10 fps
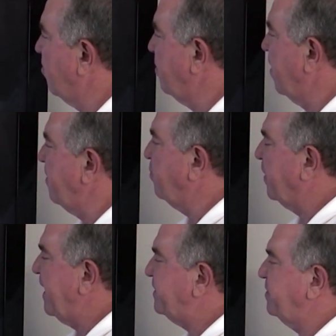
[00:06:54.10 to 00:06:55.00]
Buried
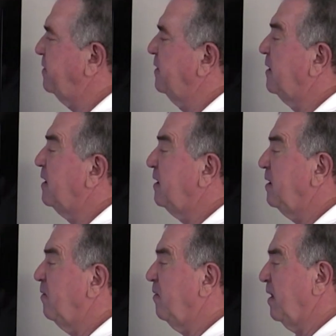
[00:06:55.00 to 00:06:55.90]
plates,
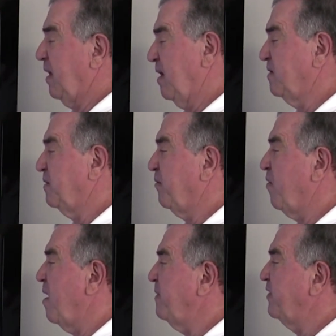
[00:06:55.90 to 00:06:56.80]
here's the
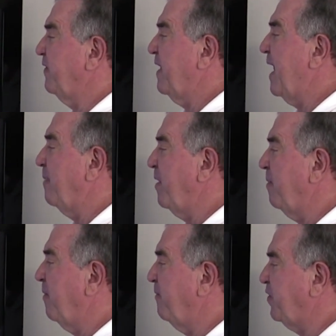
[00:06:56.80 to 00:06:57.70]
requirements for that: a
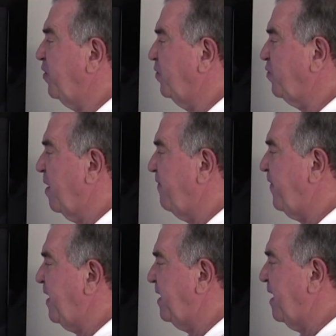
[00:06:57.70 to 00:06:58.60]
minimum of 2 square
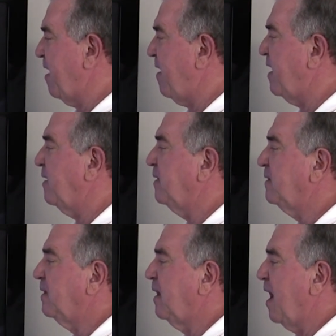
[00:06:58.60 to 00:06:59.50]
feet in area,
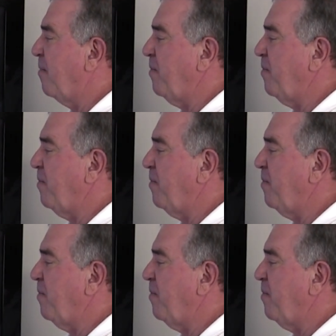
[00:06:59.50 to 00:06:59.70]
a